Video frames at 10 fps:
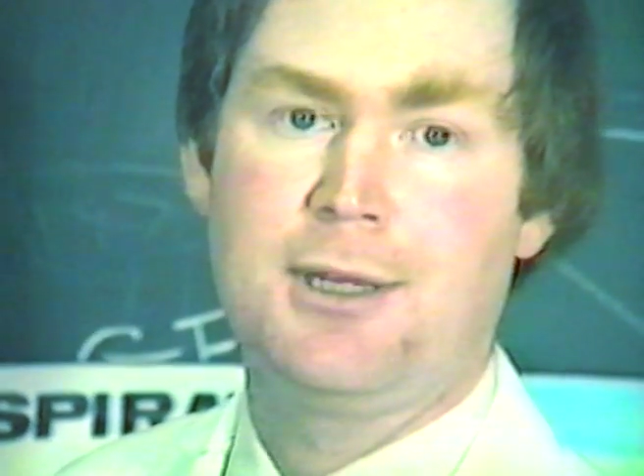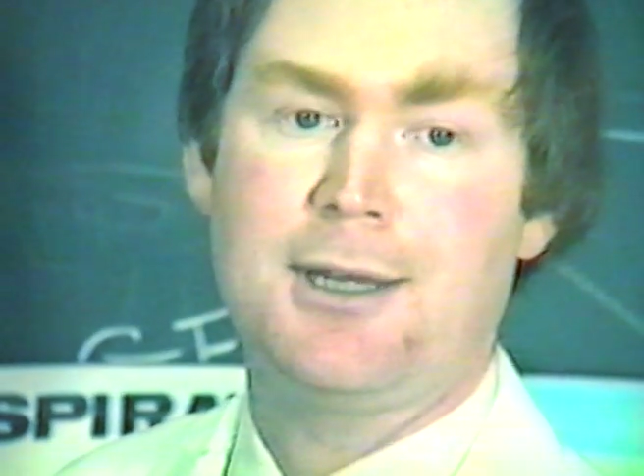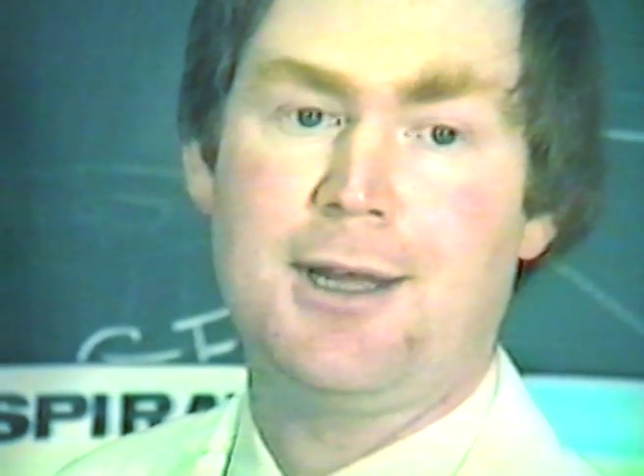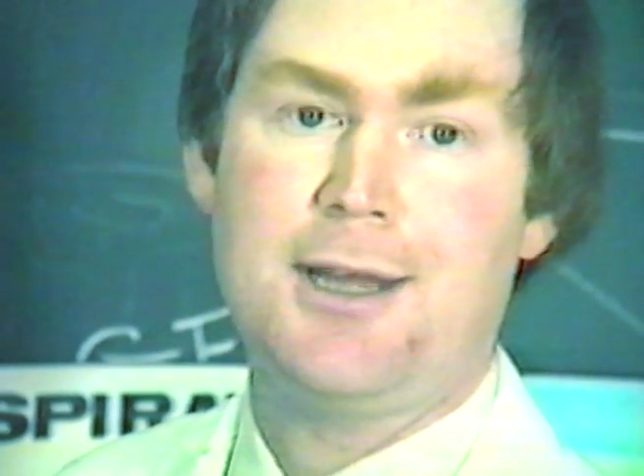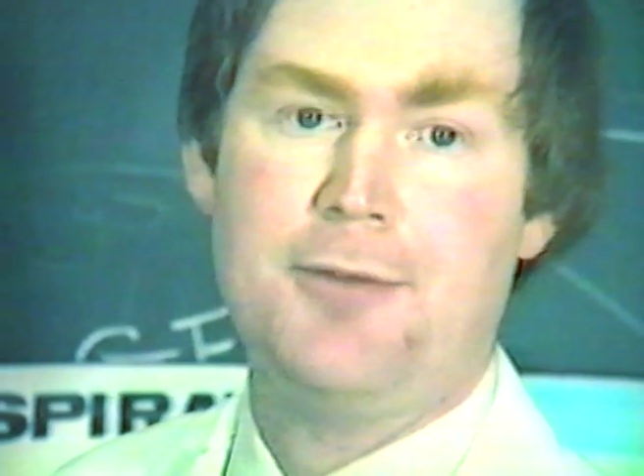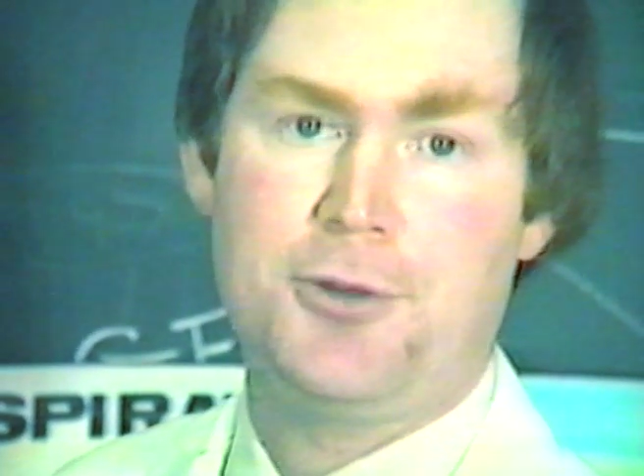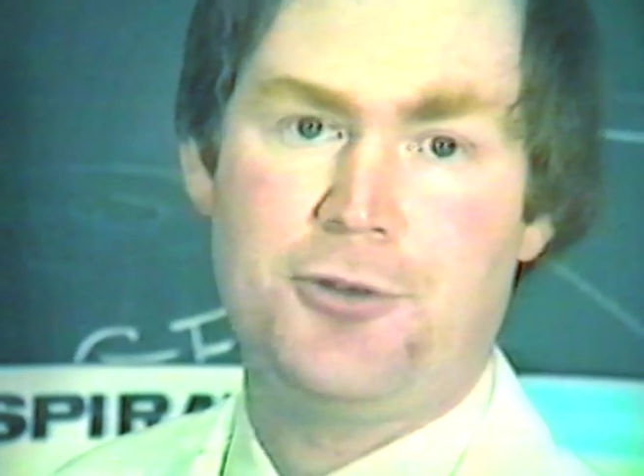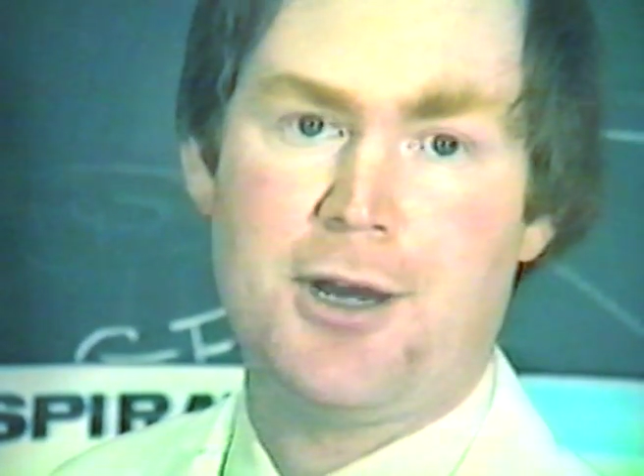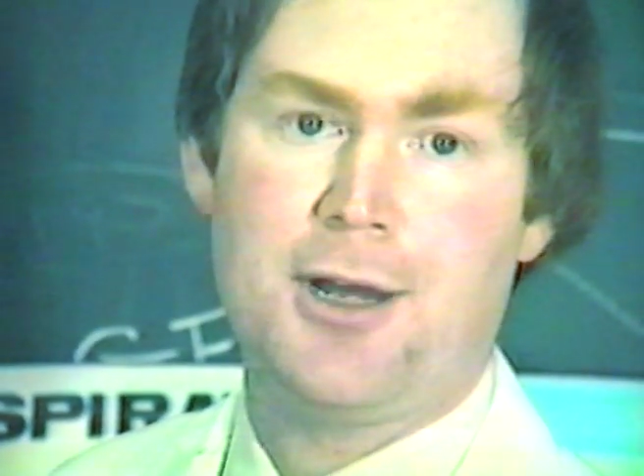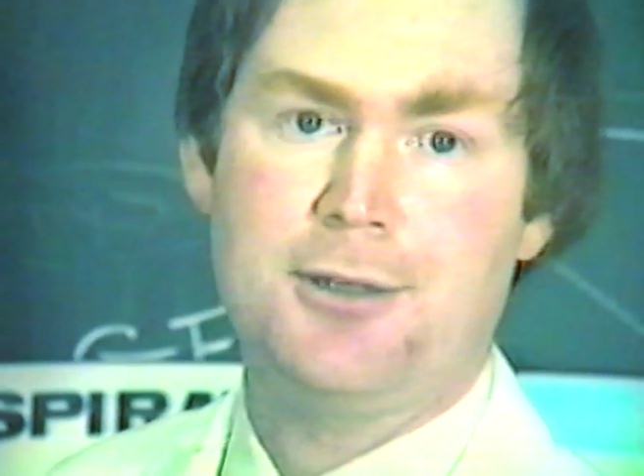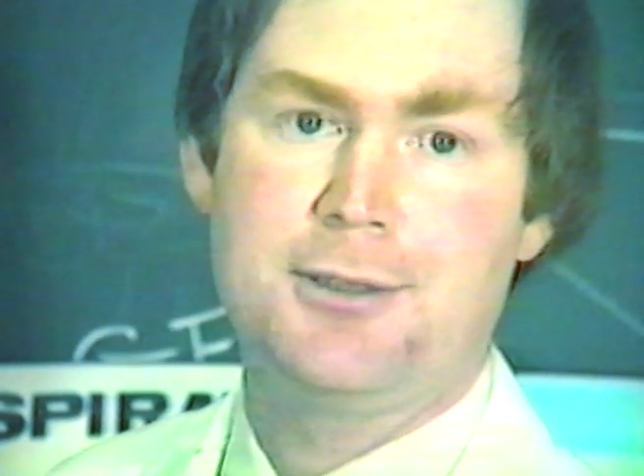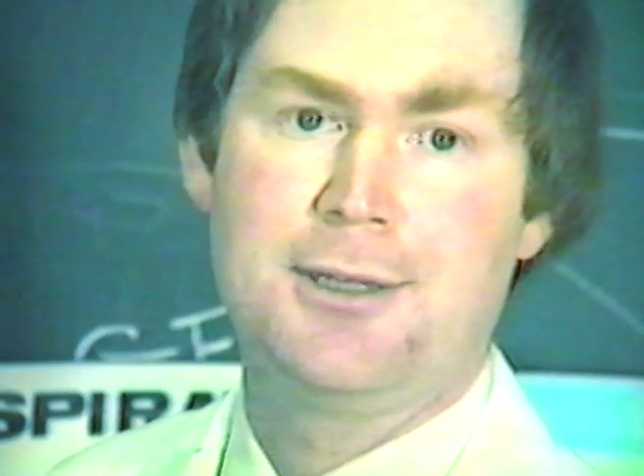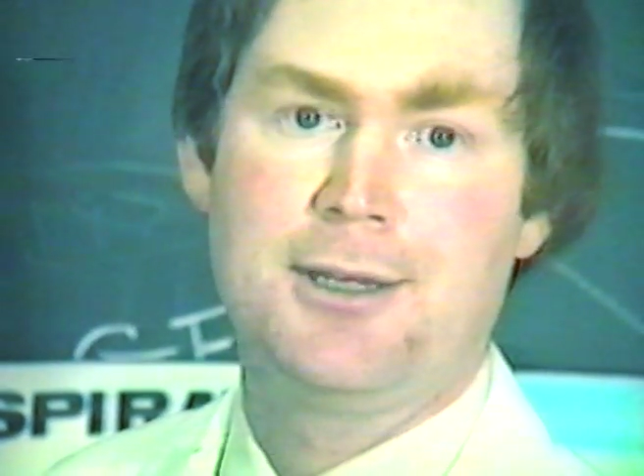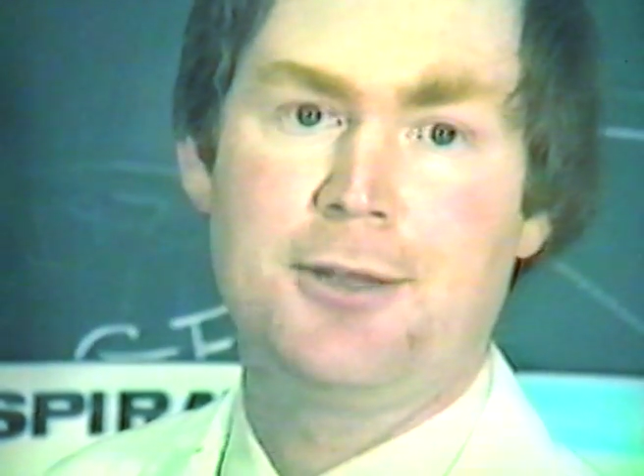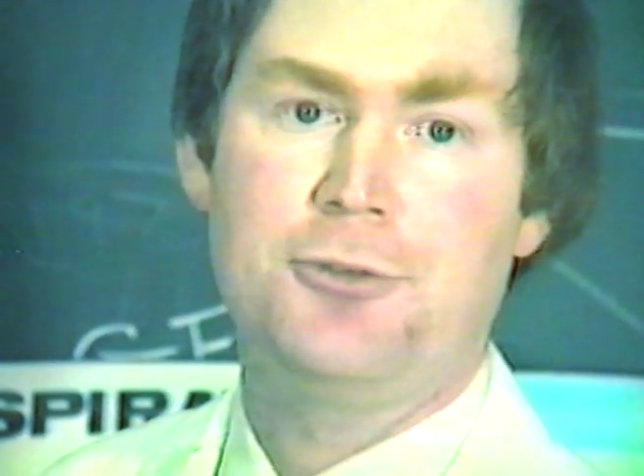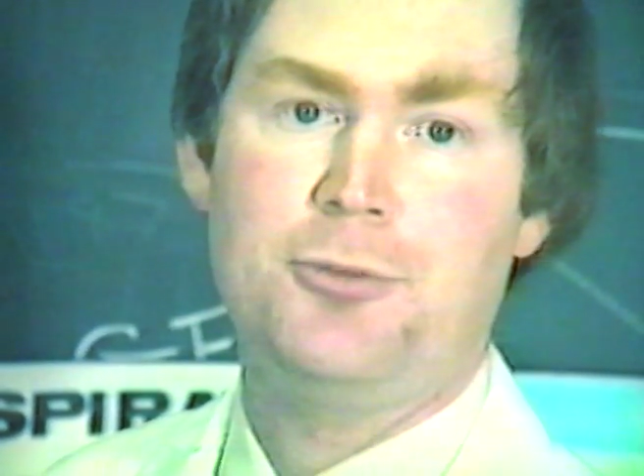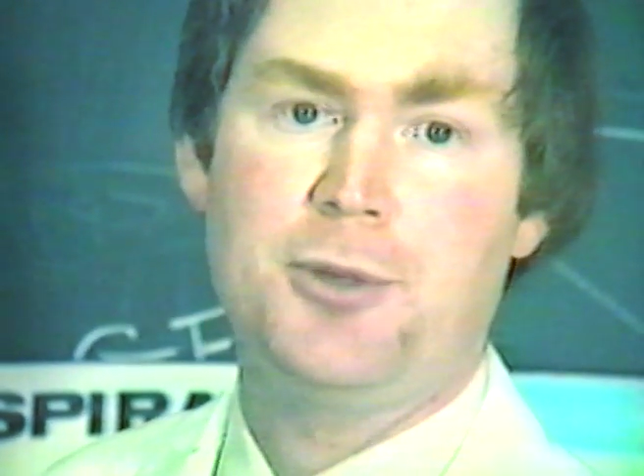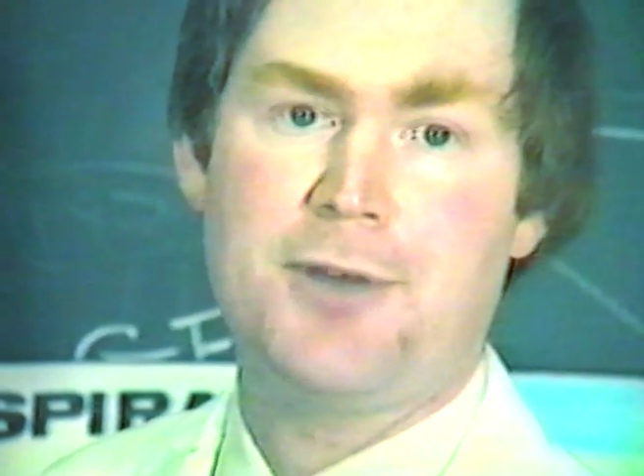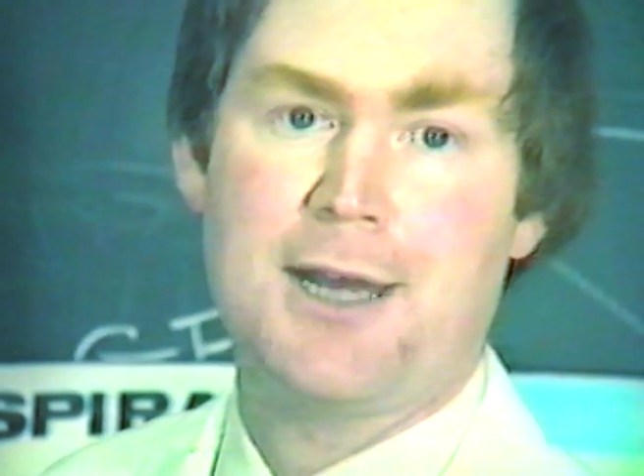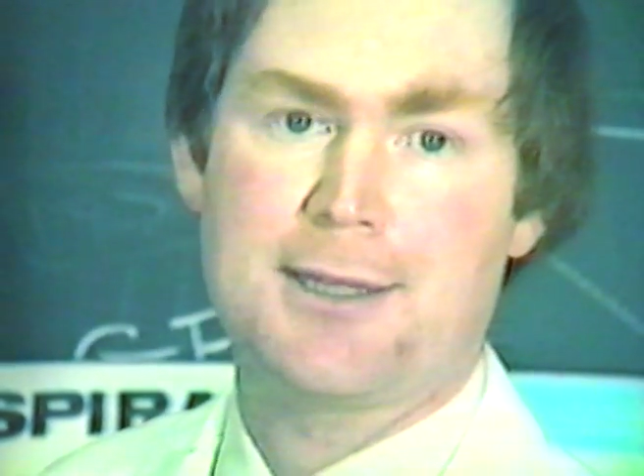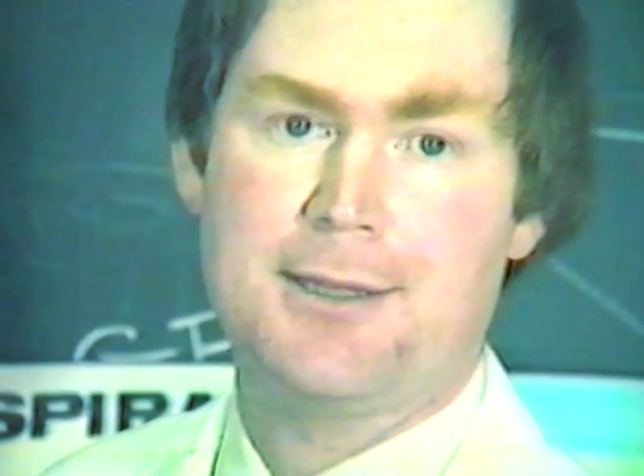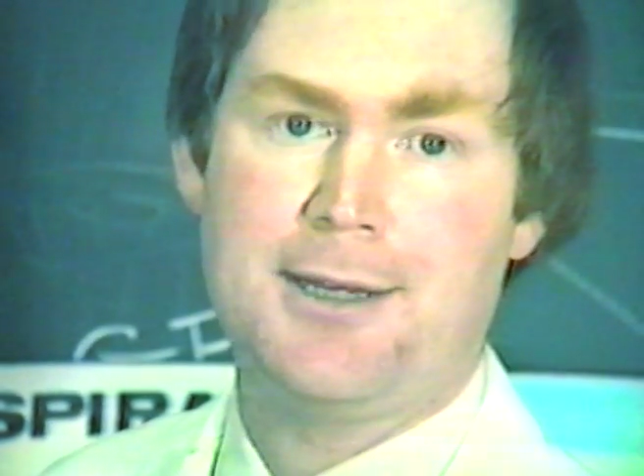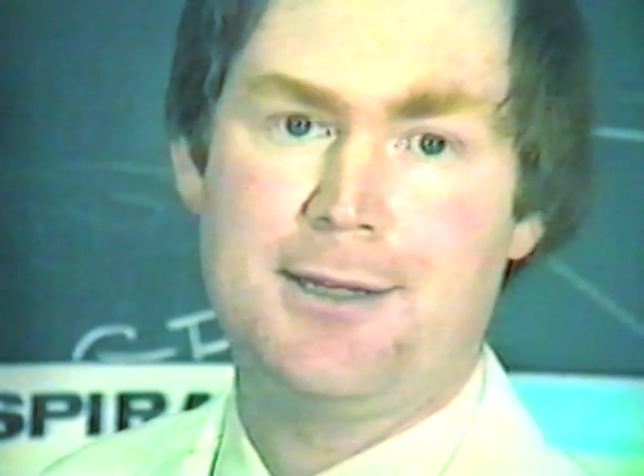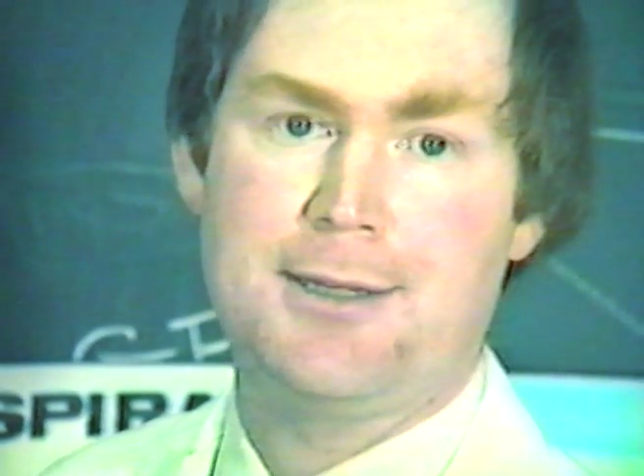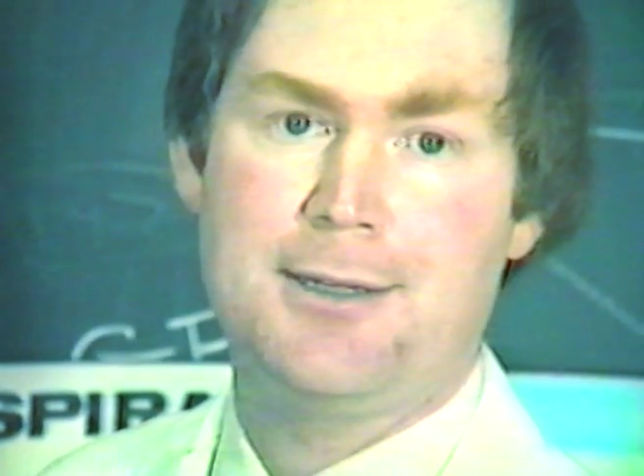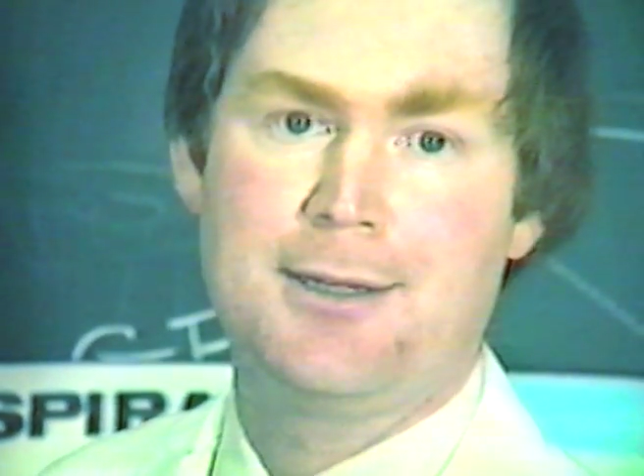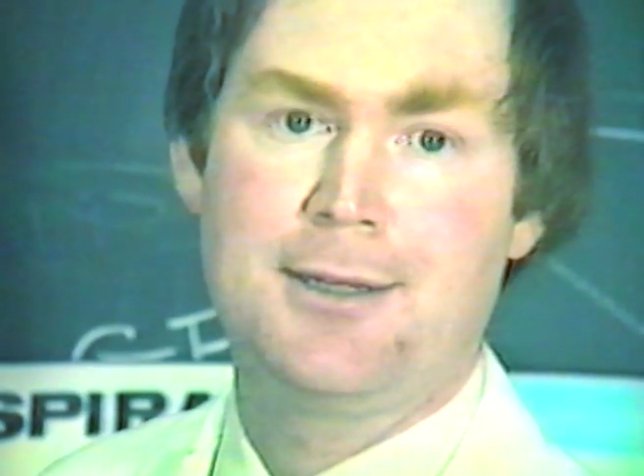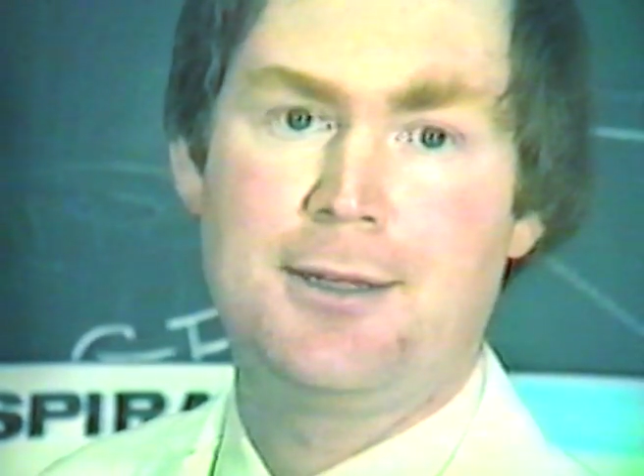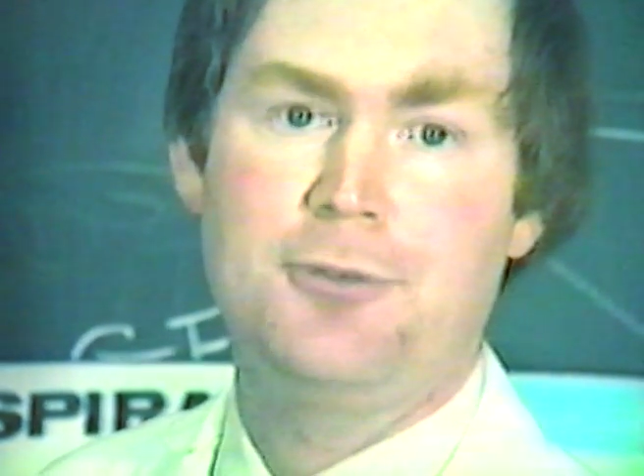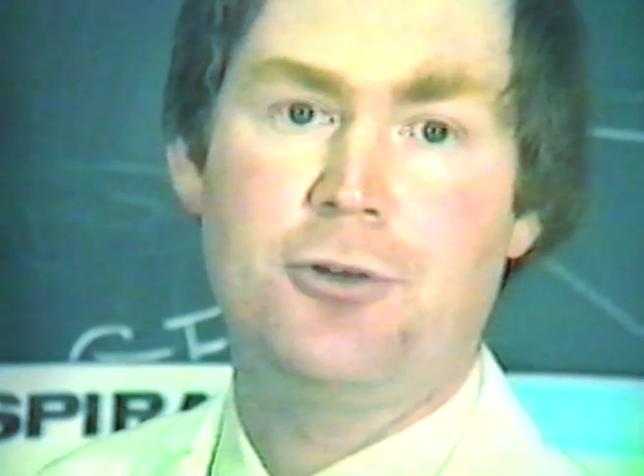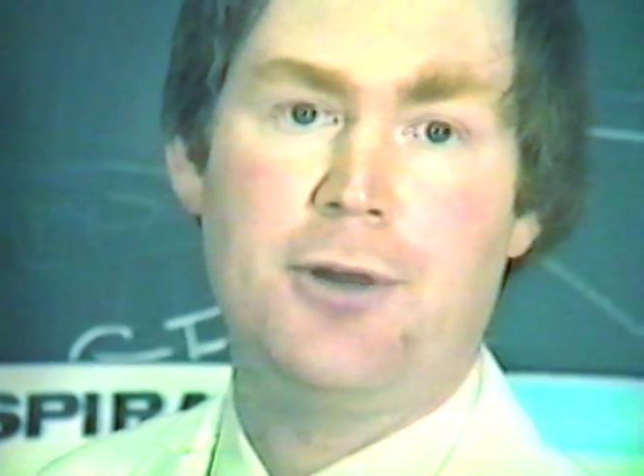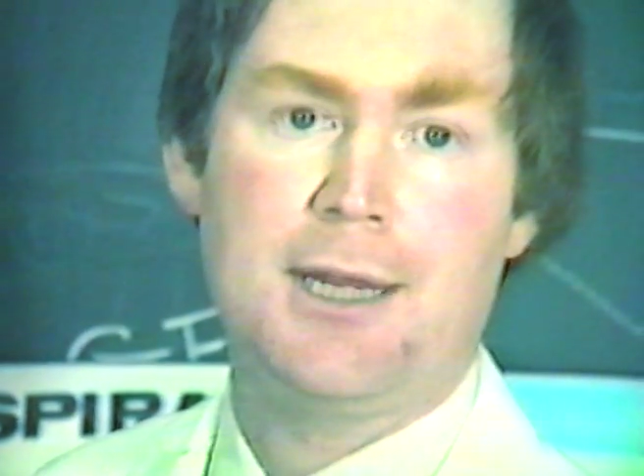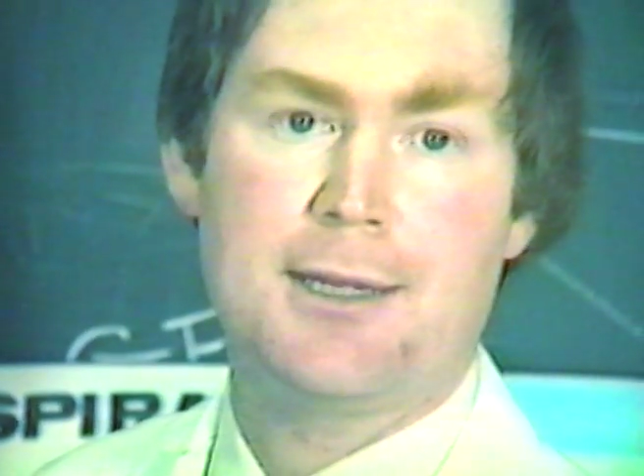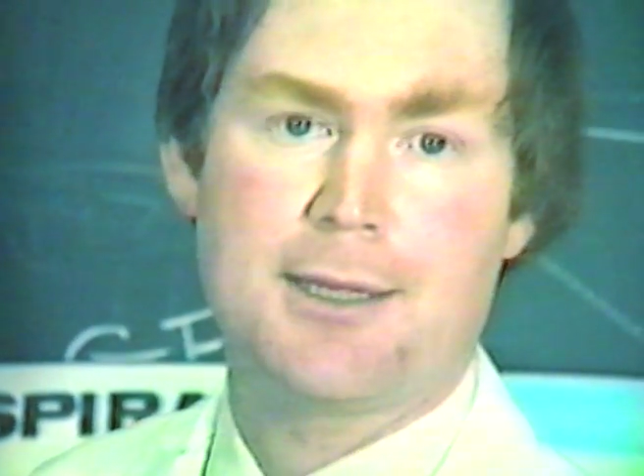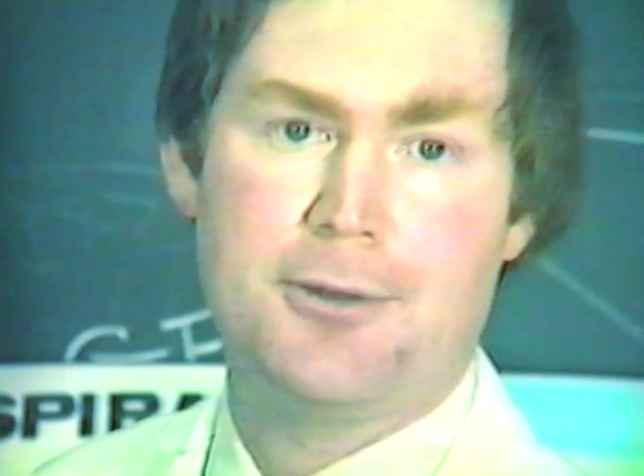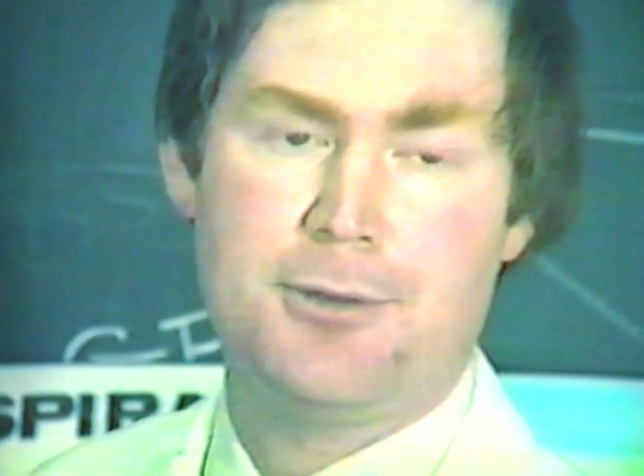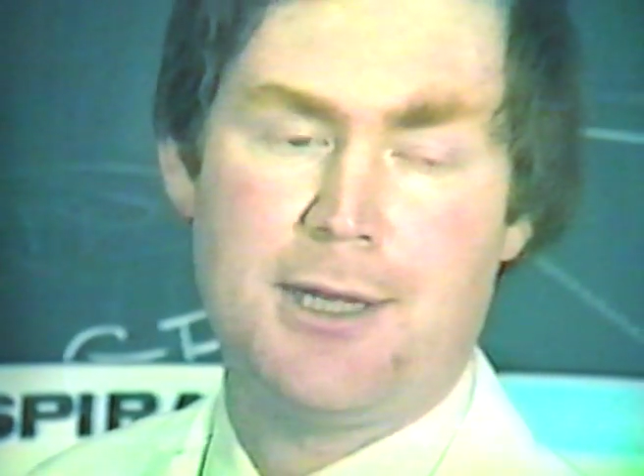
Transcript: and every child should be vaccinated during his school